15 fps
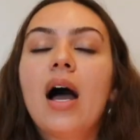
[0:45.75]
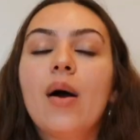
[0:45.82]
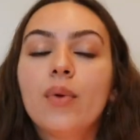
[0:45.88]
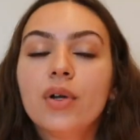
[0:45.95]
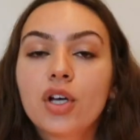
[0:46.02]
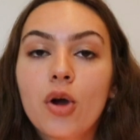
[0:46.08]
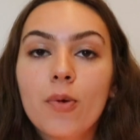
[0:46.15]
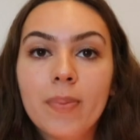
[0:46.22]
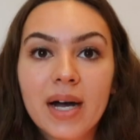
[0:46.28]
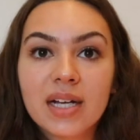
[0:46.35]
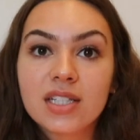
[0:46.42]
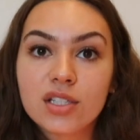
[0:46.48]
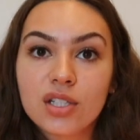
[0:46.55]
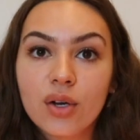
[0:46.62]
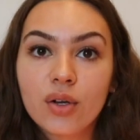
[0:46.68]
I want to go
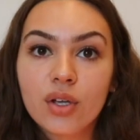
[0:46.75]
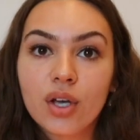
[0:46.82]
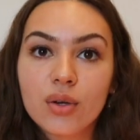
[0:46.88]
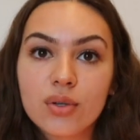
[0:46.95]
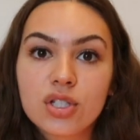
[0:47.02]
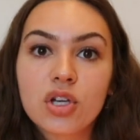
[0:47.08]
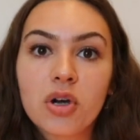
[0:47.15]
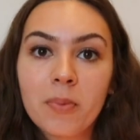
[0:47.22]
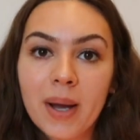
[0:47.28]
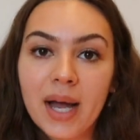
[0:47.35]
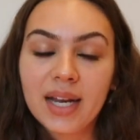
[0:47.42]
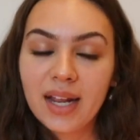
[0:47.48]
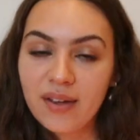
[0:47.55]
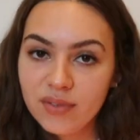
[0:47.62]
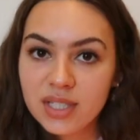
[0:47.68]
back to Tokyo so
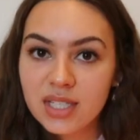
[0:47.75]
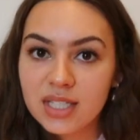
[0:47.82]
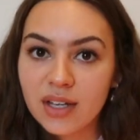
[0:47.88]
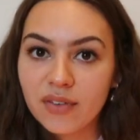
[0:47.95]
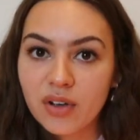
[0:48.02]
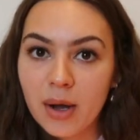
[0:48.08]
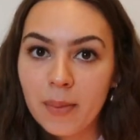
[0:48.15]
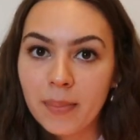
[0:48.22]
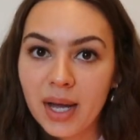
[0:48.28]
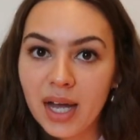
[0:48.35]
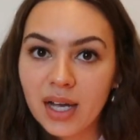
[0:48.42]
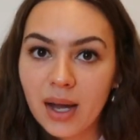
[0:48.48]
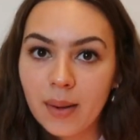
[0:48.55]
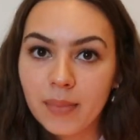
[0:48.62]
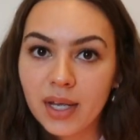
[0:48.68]
bad. Ever since I've come
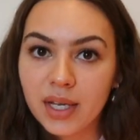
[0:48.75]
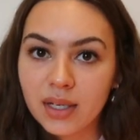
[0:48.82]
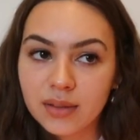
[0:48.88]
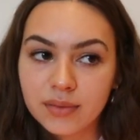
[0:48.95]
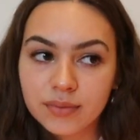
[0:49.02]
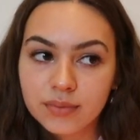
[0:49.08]
back, I'm like,